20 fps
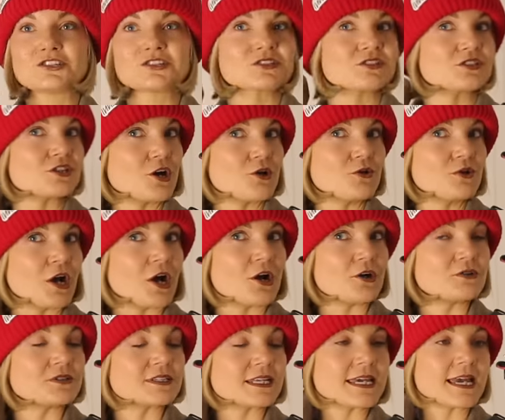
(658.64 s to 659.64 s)
just so
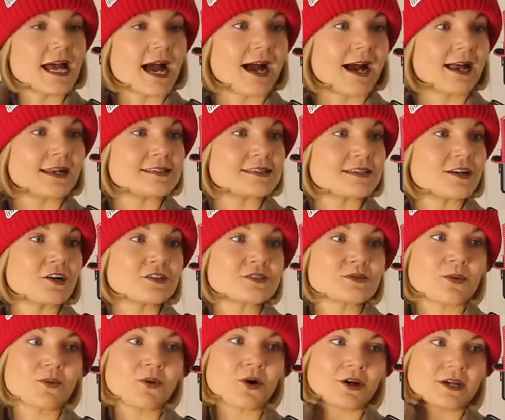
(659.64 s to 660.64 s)
cosy and because
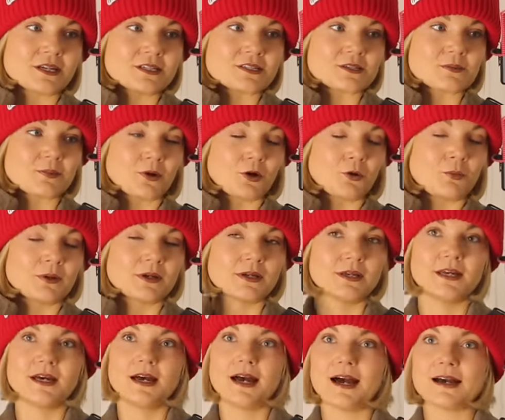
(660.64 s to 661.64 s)
we're walking to the pub,
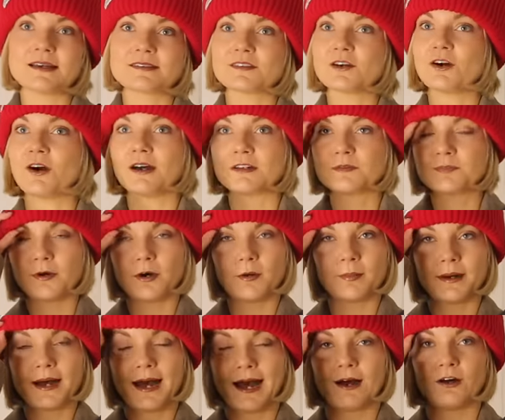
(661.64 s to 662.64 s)
I thought I'd
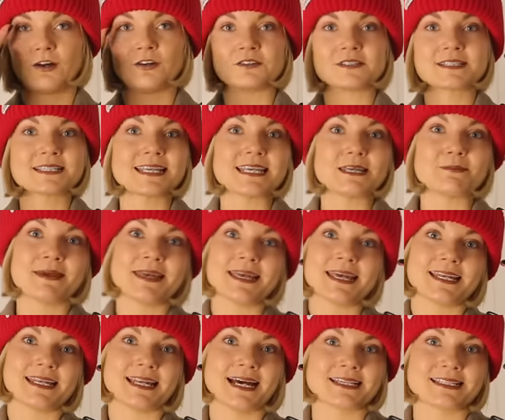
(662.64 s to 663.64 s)
pop a hat on to keep
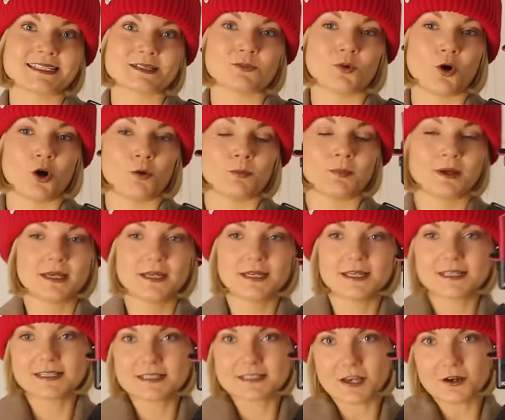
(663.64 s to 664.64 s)
me nice and warm.
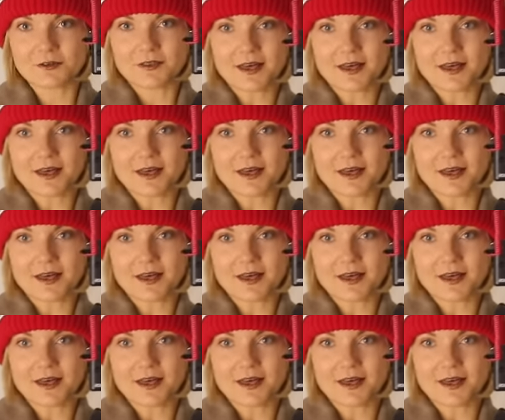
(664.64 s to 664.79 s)
So